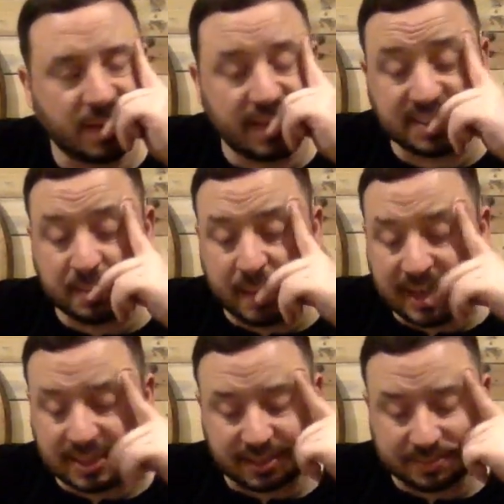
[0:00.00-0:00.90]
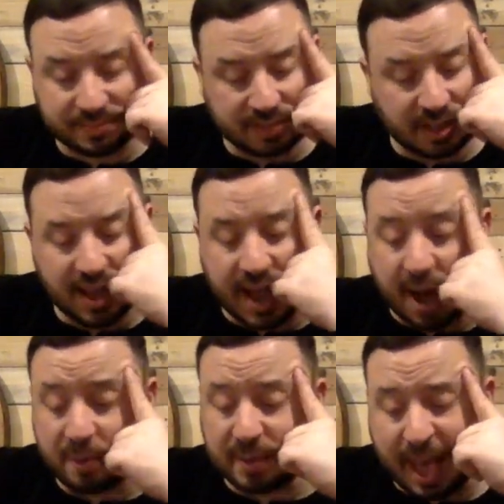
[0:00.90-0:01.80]
That's amazing.
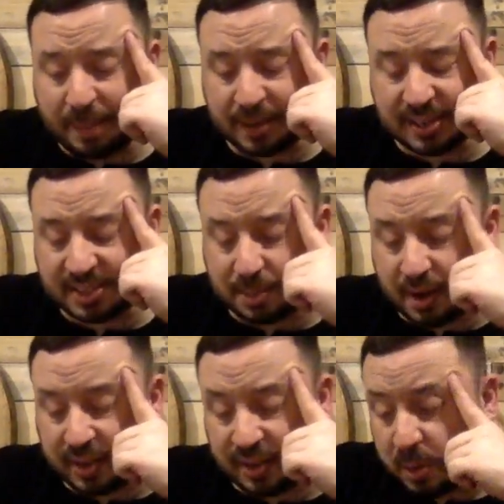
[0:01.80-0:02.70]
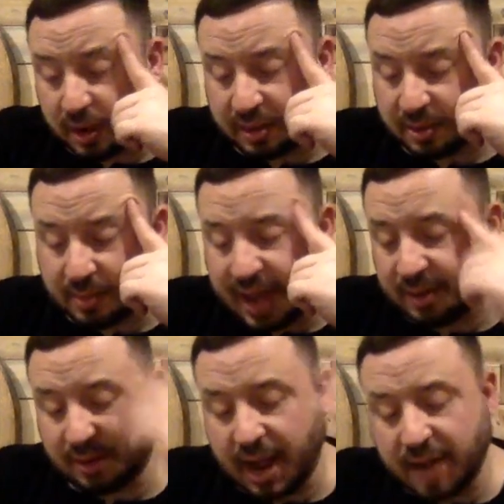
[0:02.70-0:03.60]
I'd be happy to sip on either one of them. I
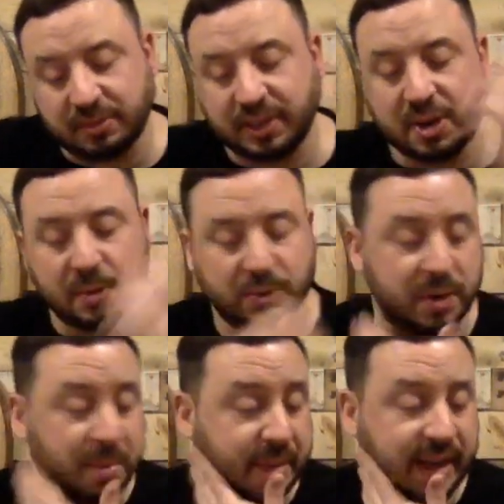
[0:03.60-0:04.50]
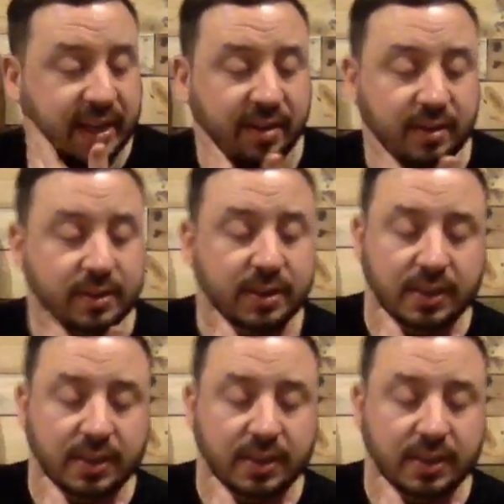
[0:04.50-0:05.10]
don't. I don't really know which one to pick here.